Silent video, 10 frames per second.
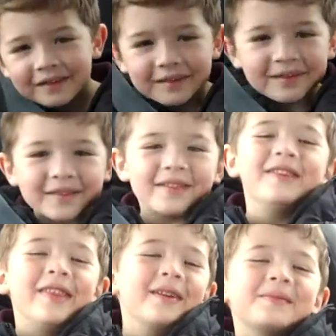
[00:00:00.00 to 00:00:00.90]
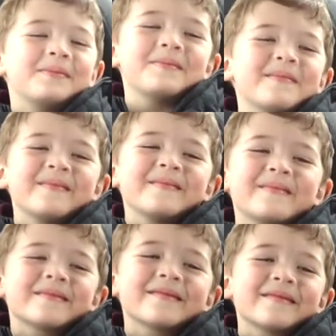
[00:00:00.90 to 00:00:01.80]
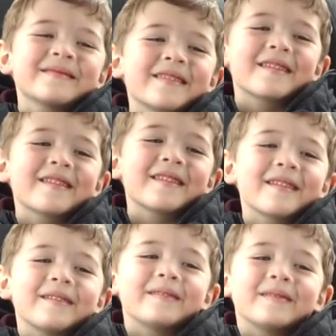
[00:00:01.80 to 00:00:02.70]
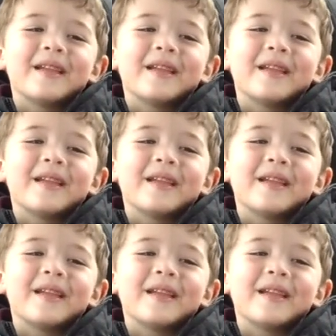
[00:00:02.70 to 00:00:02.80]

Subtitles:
Nothing is said.